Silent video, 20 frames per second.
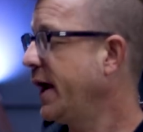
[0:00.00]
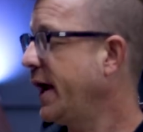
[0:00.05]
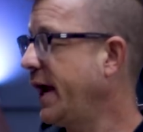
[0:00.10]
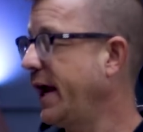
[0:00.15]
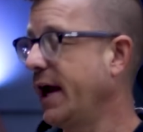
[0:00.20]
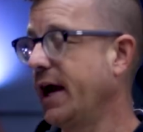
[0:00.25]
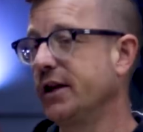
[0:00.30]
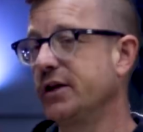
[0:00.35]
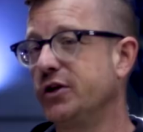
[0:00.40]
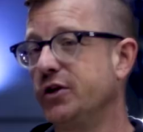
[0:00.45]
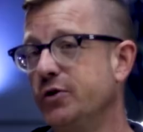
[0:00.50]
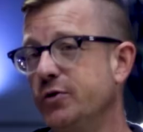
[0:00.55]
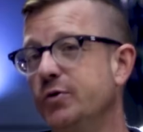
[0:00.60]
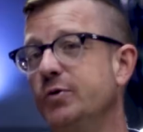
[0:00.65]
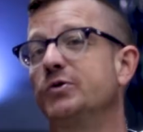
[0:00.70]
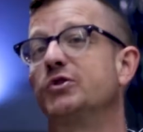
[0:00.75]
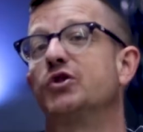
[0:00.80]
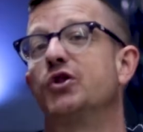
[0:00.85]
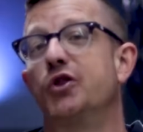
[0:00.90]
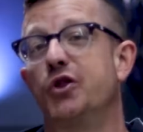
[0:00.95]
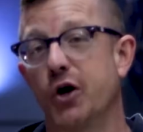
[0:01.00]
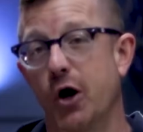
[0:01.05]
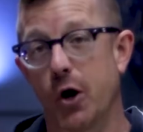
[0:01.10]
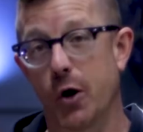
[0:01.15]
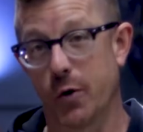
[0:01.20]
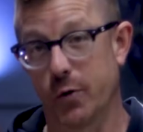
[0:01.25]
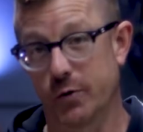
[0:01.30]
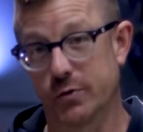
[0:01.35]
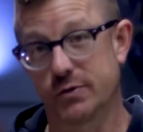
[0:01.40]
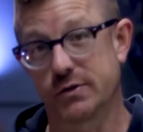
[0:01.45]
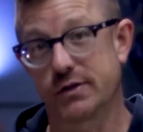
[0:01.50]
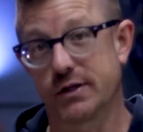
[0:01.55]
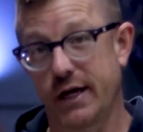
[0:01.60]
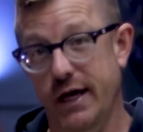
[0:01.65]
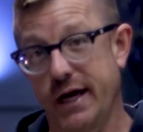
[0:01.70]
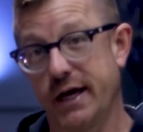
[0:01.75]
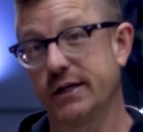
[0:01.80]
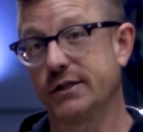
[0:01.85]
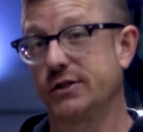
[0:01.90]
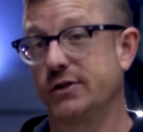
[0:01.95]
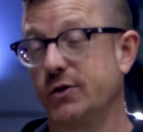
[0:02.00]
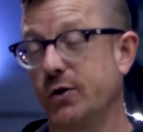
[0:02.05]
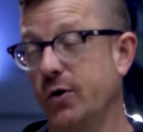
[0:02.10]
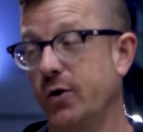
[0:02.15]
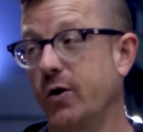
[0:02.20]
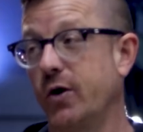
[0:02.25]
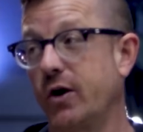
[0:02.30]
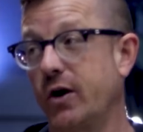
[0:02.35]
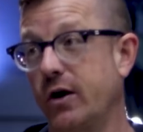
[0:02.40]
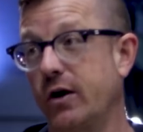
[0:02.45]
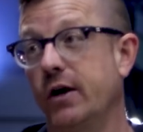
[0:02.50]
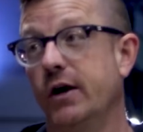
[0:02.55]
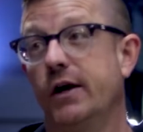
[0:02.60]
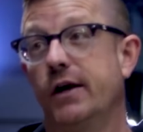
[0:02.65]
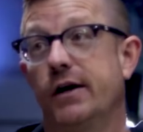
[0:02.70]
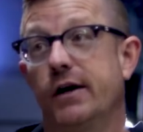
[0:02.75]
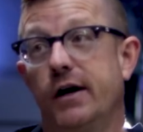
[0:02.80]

and use those as your